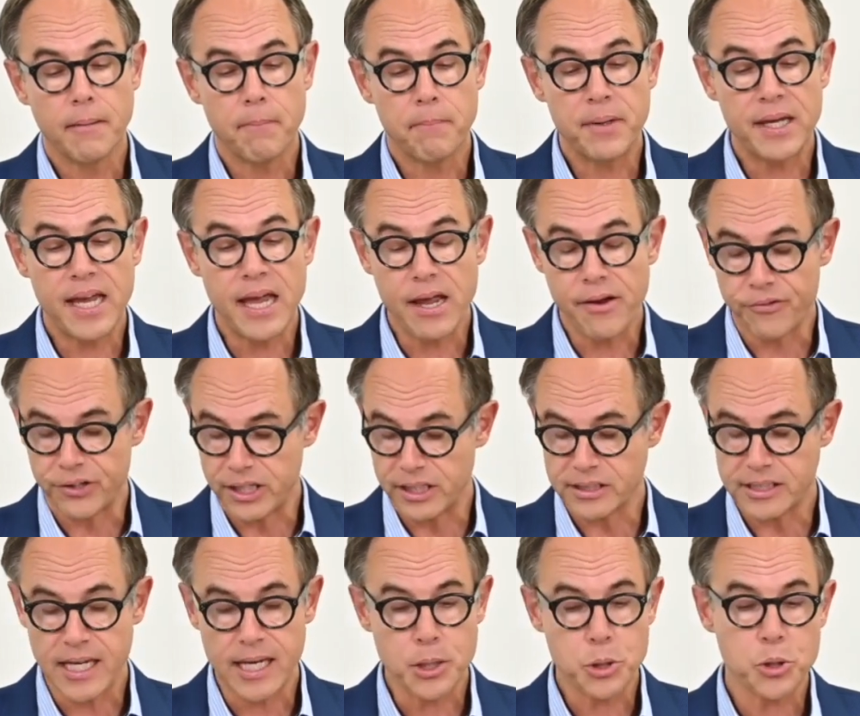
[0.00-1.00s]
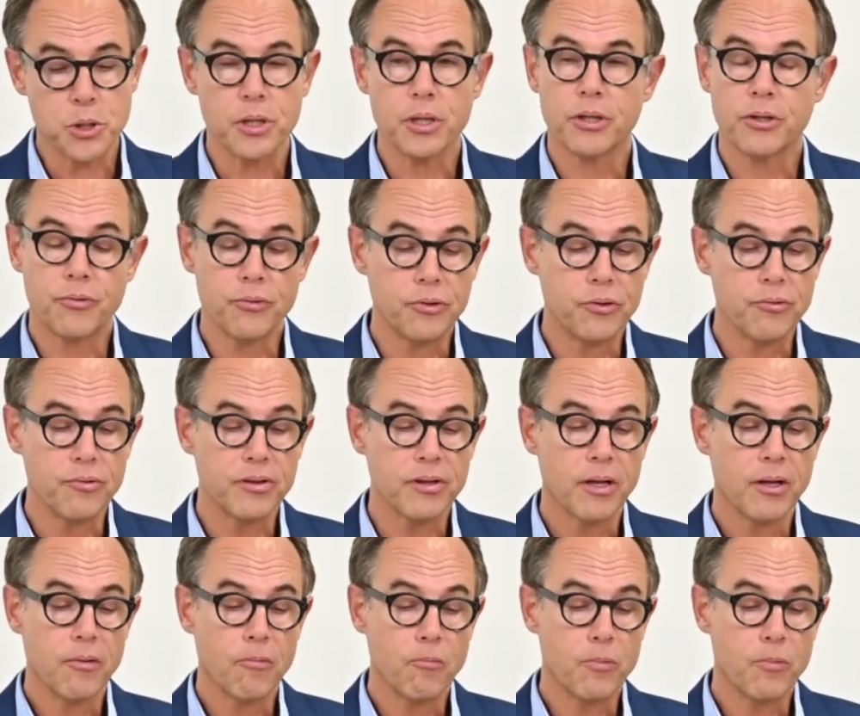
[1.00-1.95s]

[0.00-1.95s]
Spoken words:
behavioral intention to use,